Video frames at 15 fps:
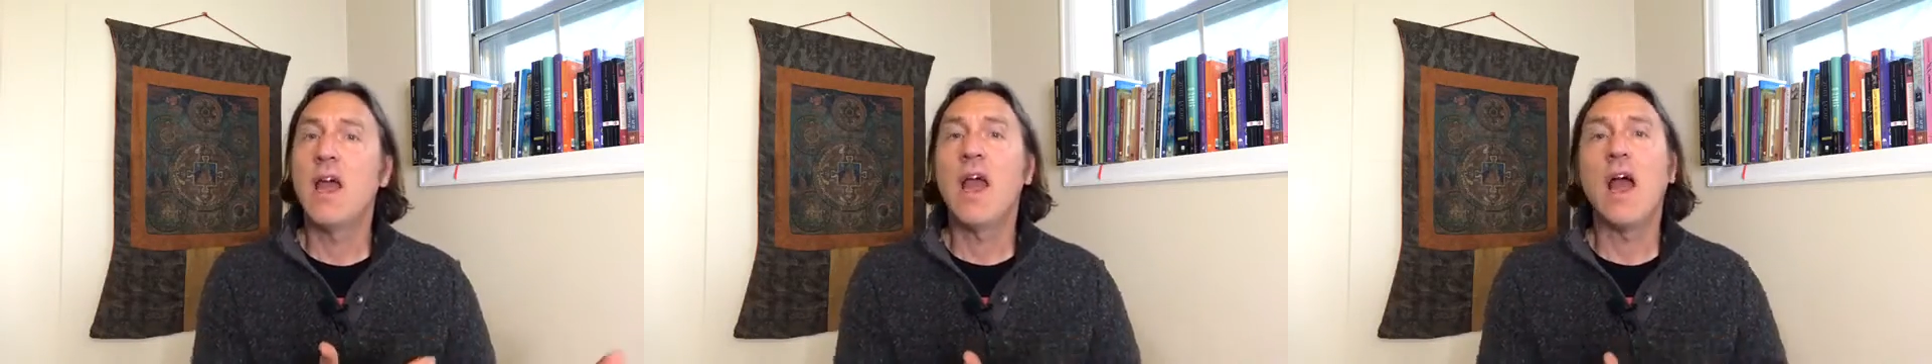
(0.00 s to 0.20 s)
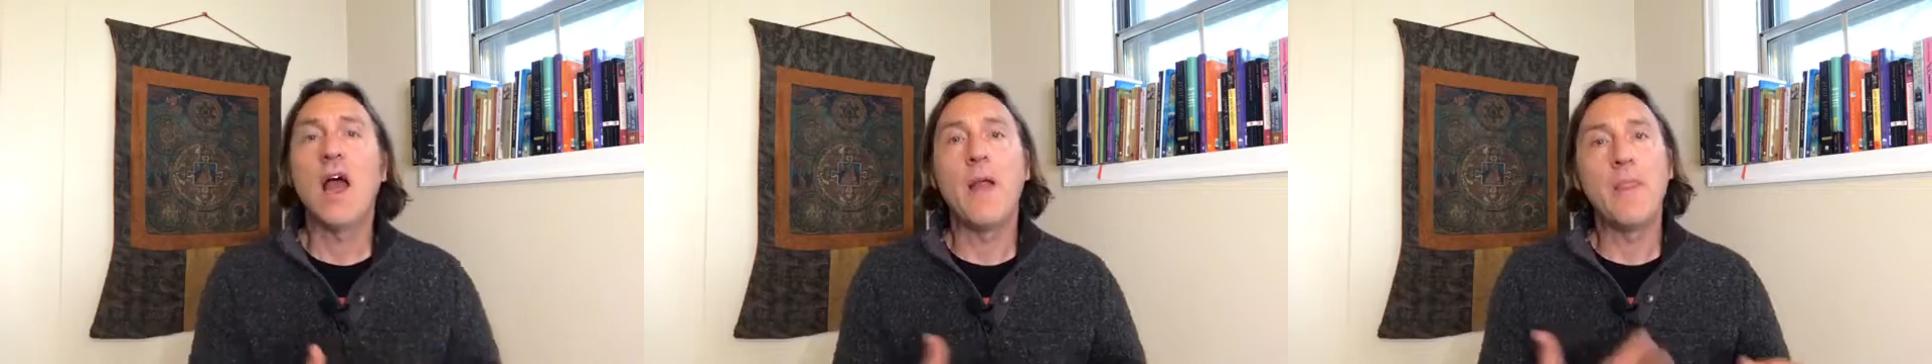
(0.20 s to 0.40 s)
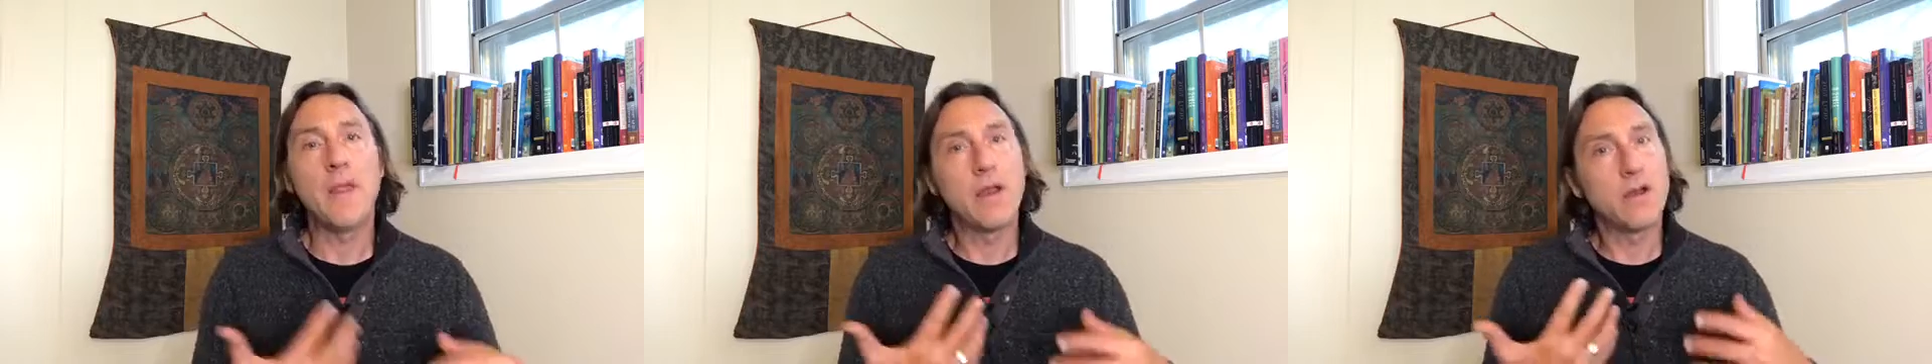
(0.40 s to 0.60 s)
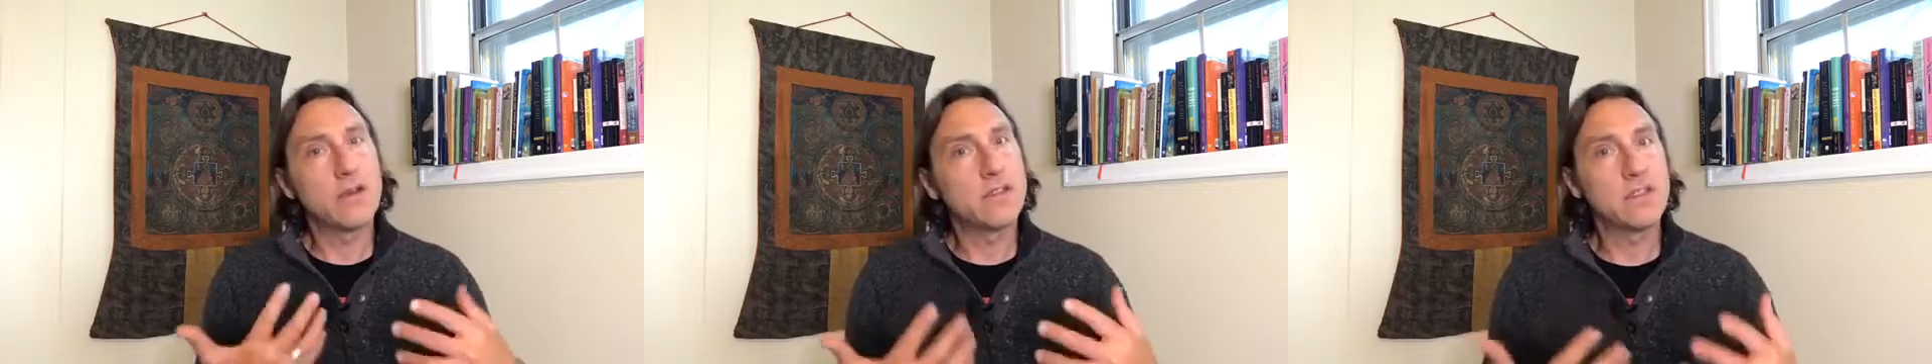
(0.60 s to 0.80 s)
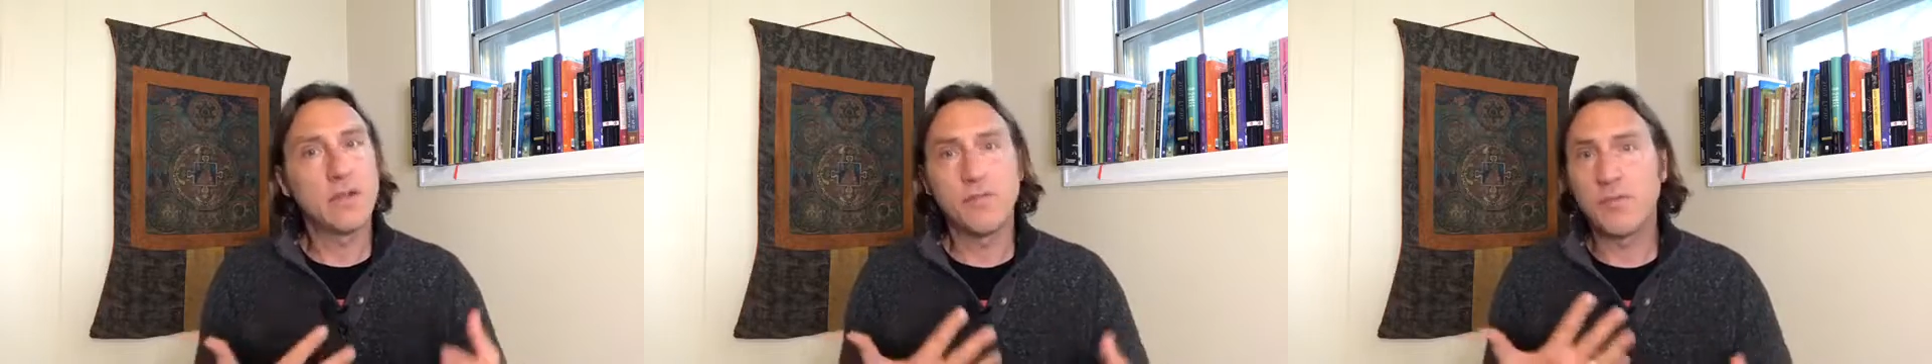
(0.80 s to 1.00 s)
and there are
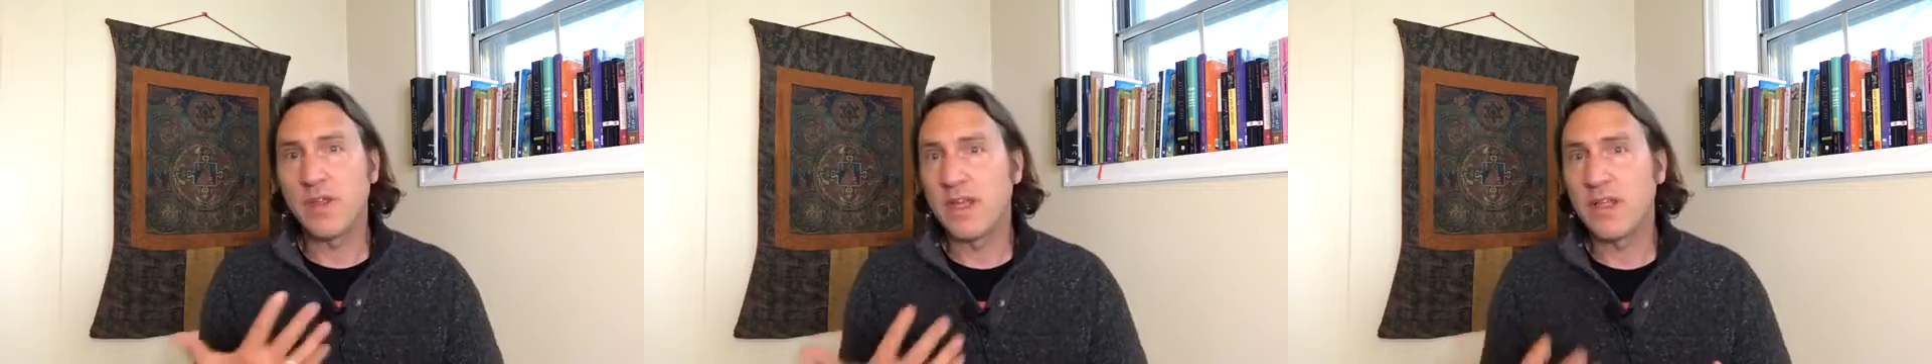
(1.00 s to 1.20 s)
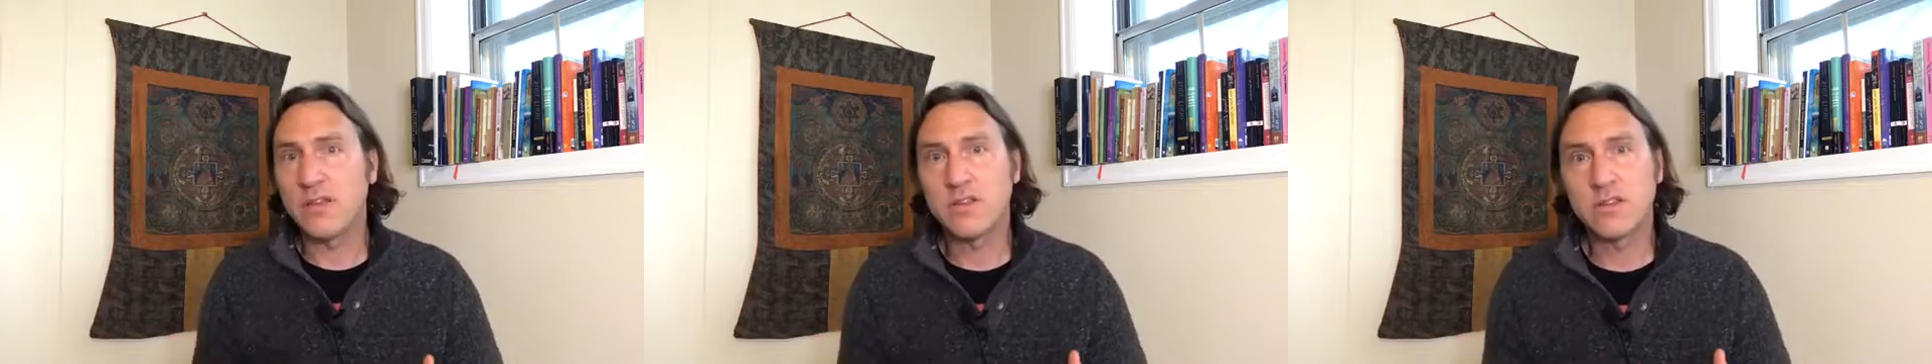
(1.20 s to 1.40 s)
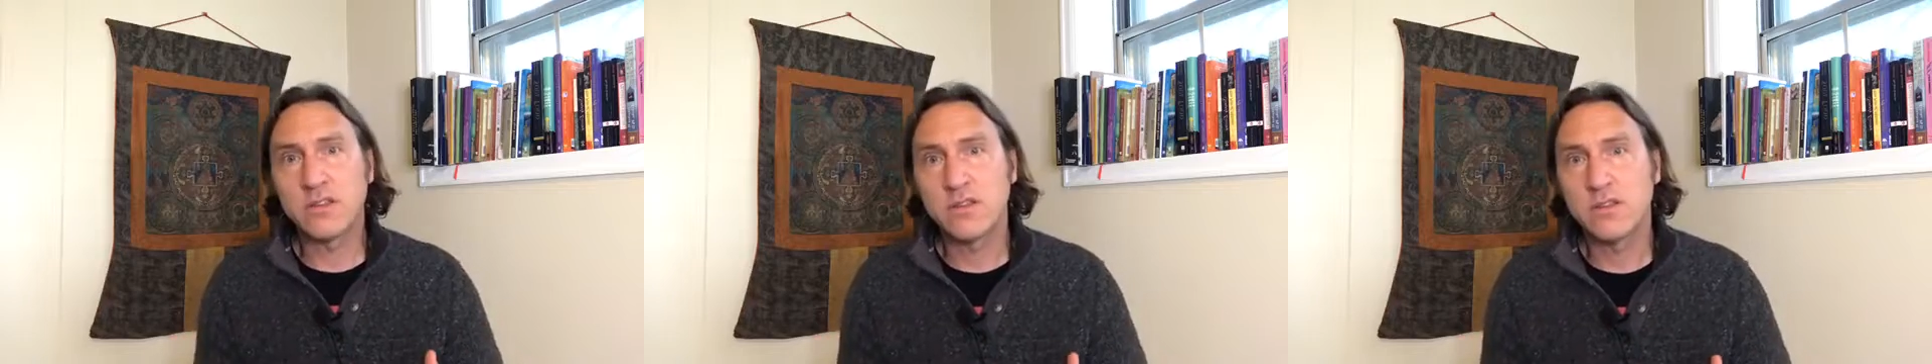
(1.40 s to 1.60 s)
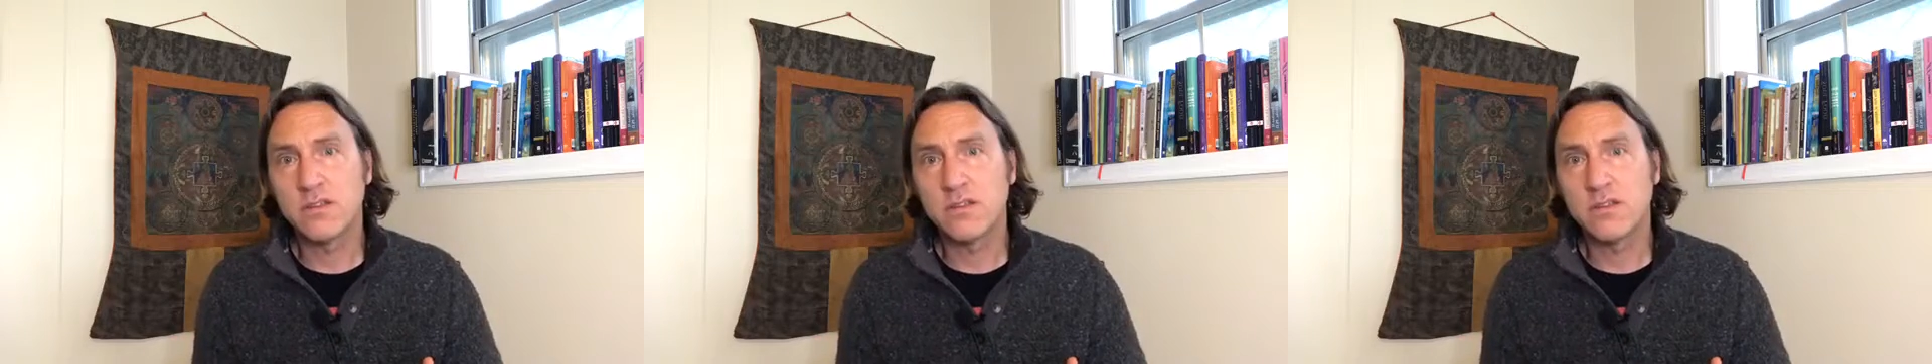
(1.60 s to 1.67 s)
some things